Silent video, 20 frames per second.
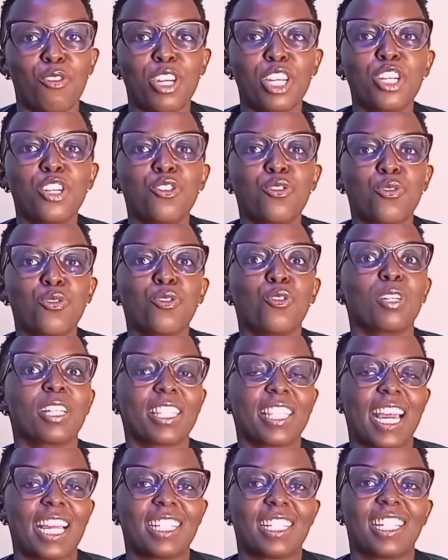You need to
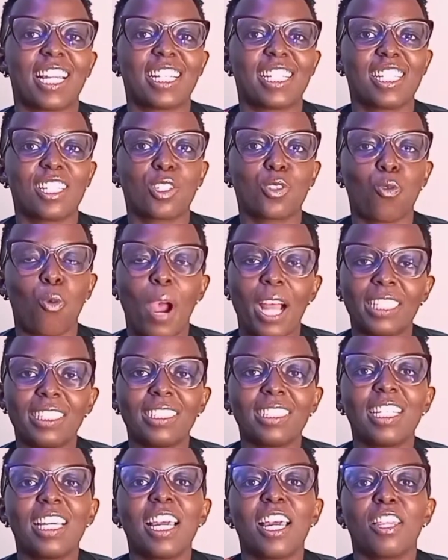note that it's
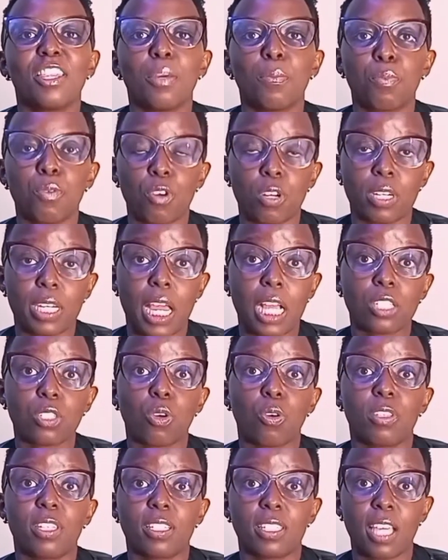once the products
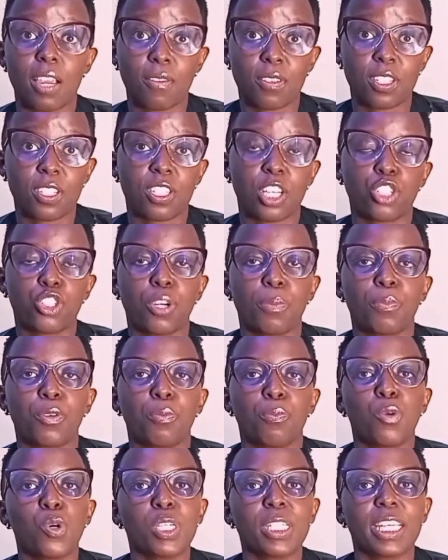or the services that you're
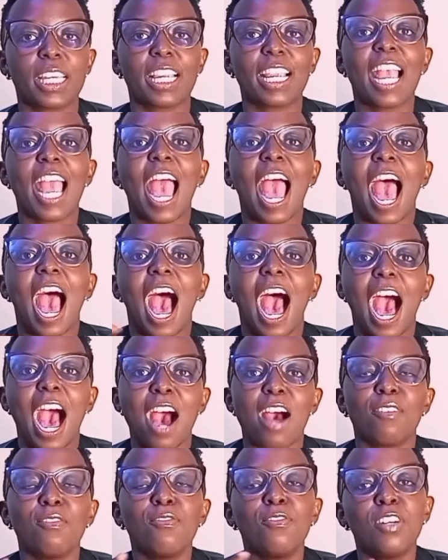promoting
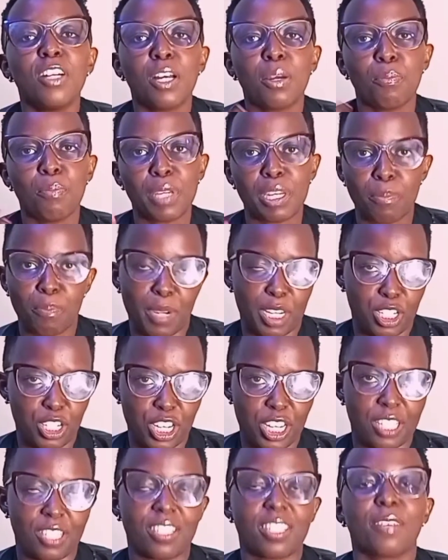have been
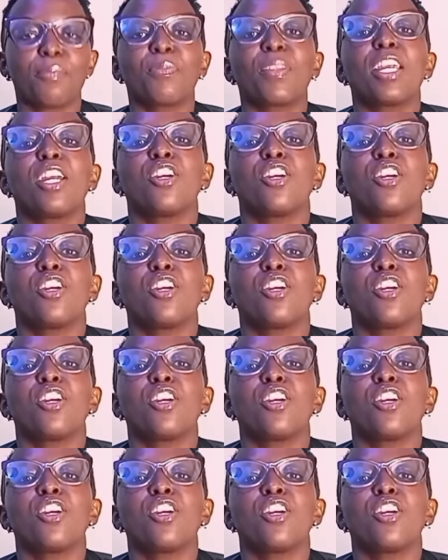purchased.